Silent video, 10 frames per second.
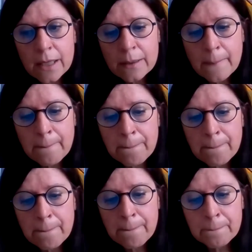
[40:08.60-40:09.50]

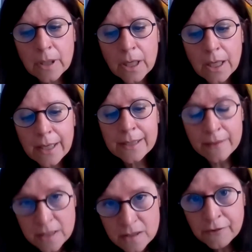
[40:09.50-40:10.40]
In
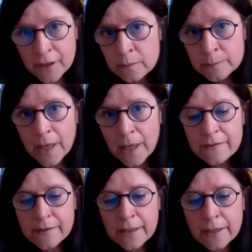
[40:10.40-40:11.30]
this film,
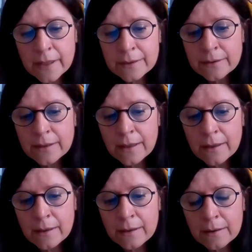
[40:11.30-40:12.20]
I think
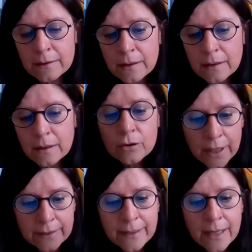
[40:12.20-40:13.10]
that
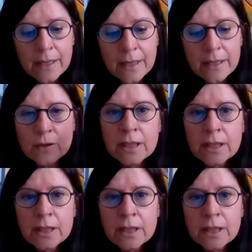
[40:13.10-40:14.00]
Koreeda is
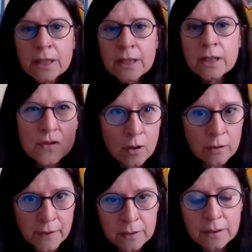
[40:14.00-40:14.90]
really
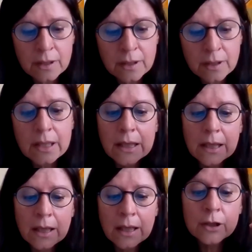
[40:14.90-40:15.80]
observing
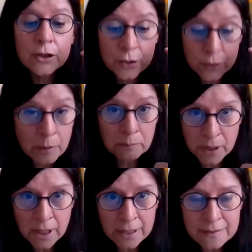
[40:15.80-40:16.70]

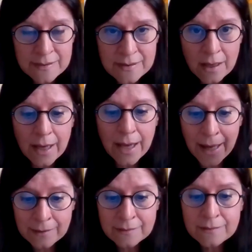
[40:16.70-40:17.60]
human beings,
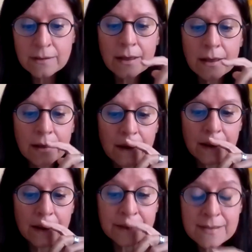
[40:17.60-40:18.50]
and
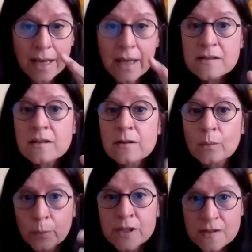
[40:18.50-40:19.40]
in this
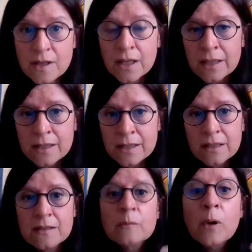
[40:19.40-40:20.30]
case, what we see
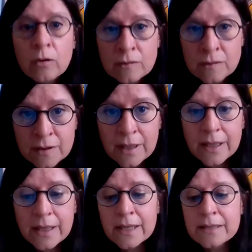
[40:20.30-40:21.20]
is a bond,
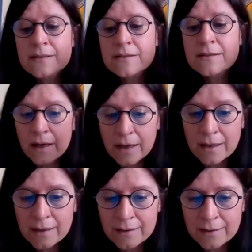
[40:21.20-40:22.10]
is
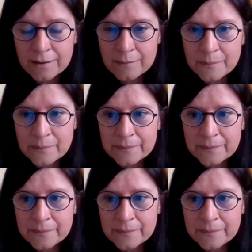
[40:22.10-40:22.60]
a